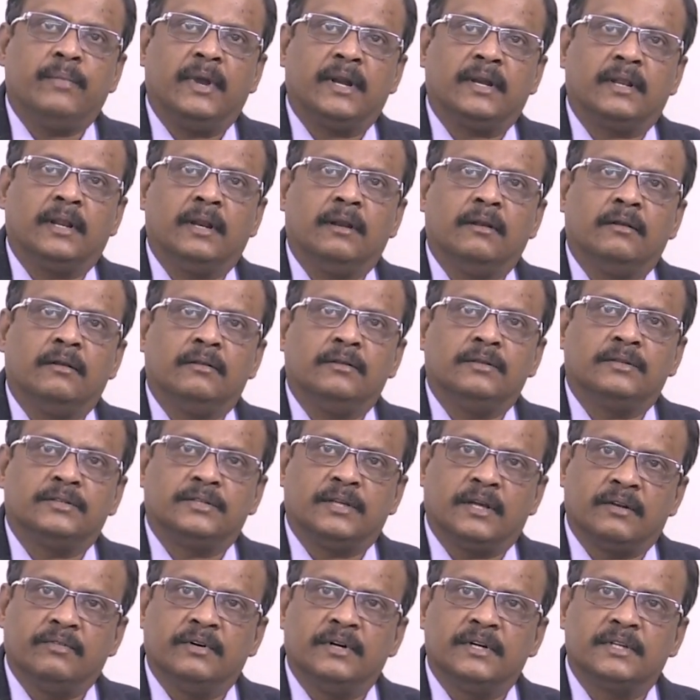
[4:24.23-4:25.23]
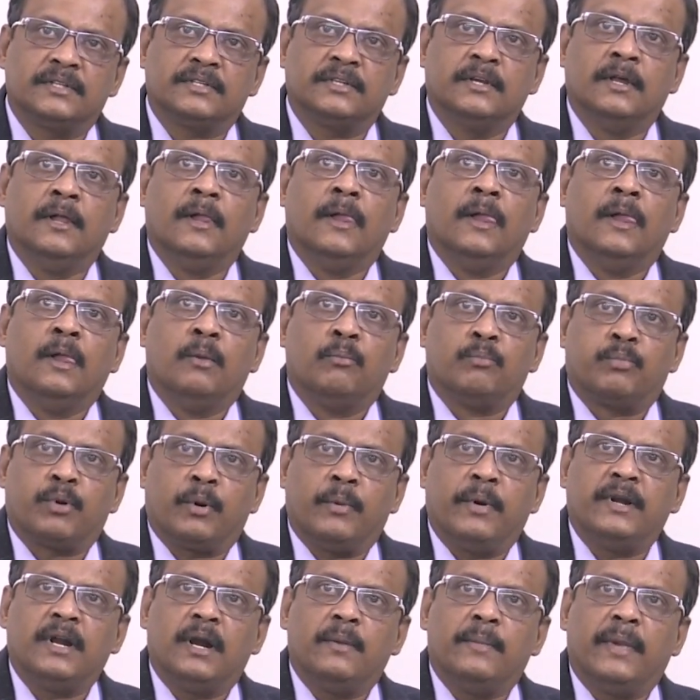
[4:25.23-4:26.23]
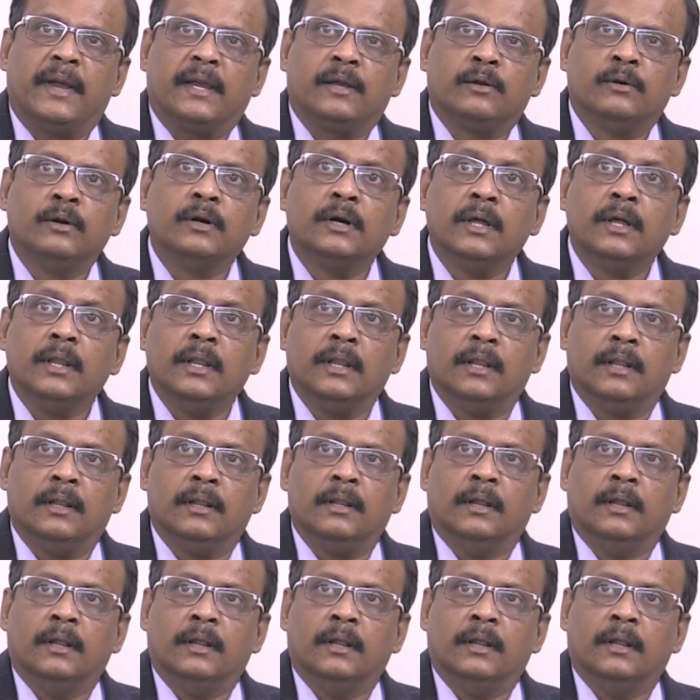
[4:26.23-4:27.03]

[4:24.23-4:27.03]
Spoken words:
metal servers provided by Google.